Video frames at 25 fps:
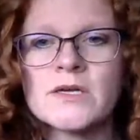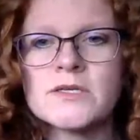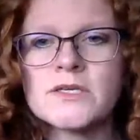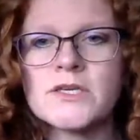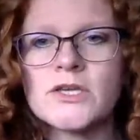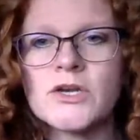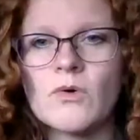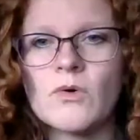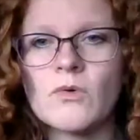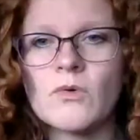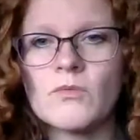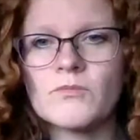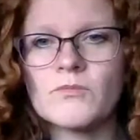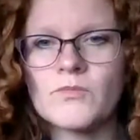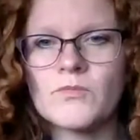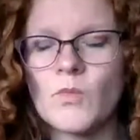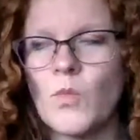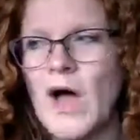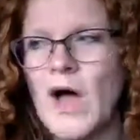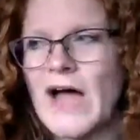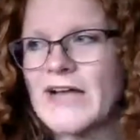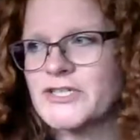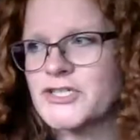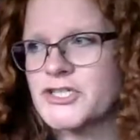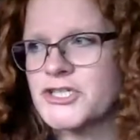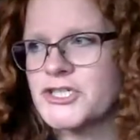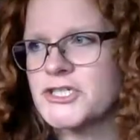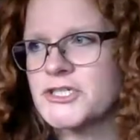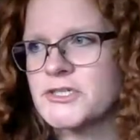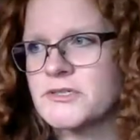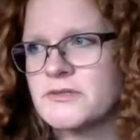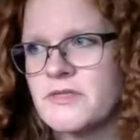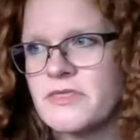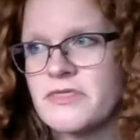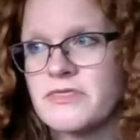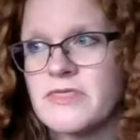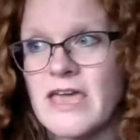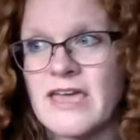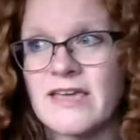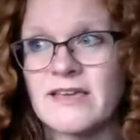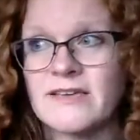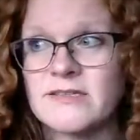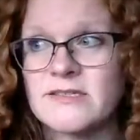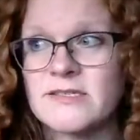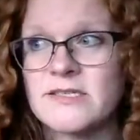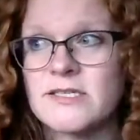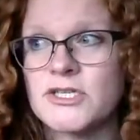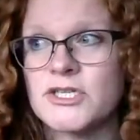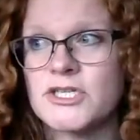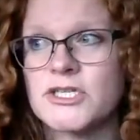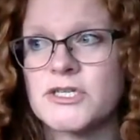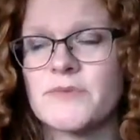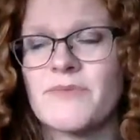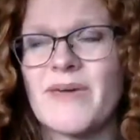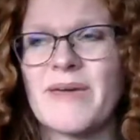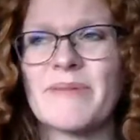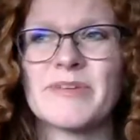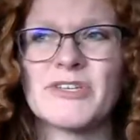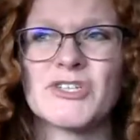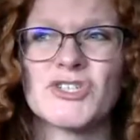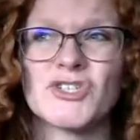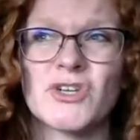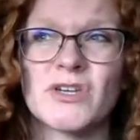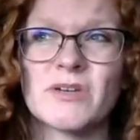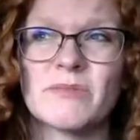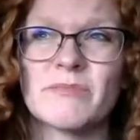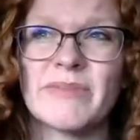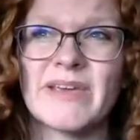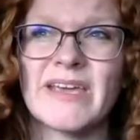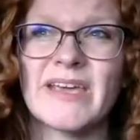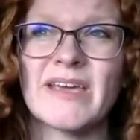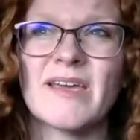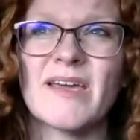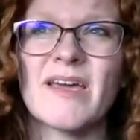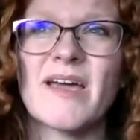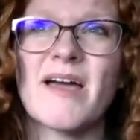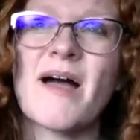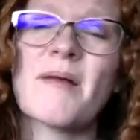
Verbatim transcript: you know, watch things she maybe shouldn't be.